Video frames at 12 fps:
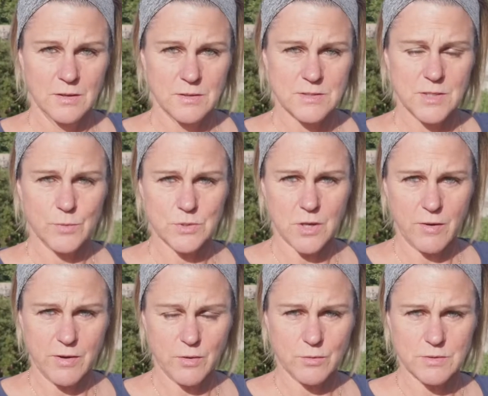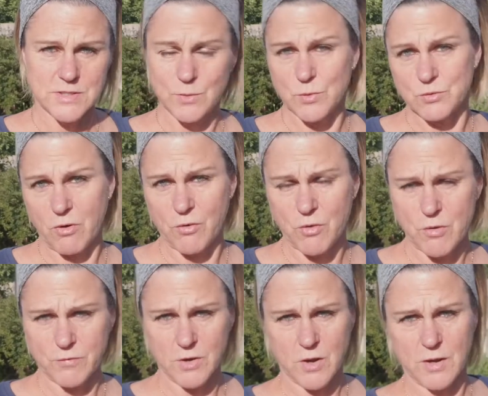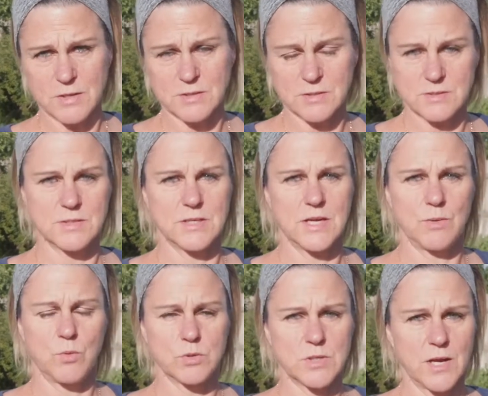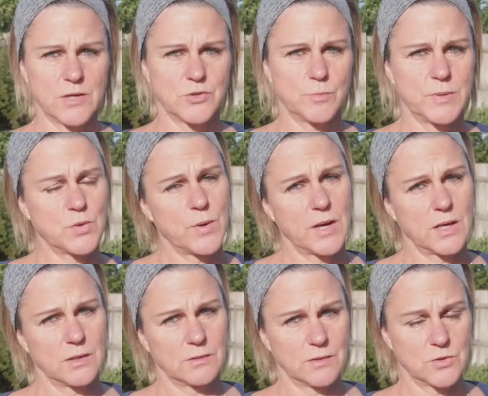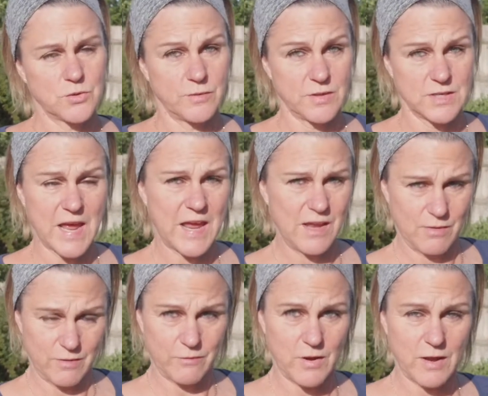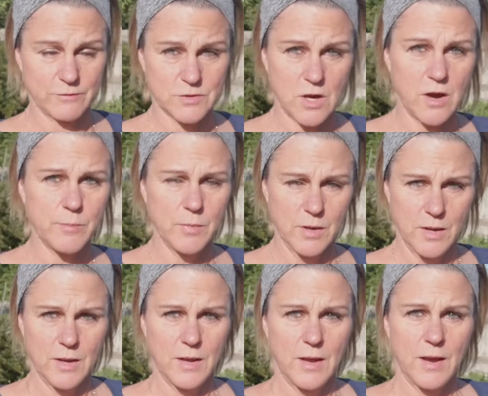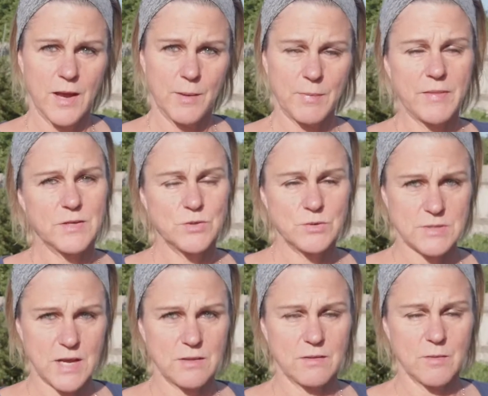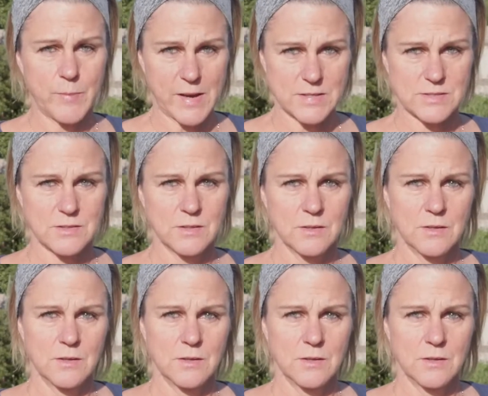see what's going on, see what's grown overnight, see what I should be doing during the day if I have time. And they do say that the best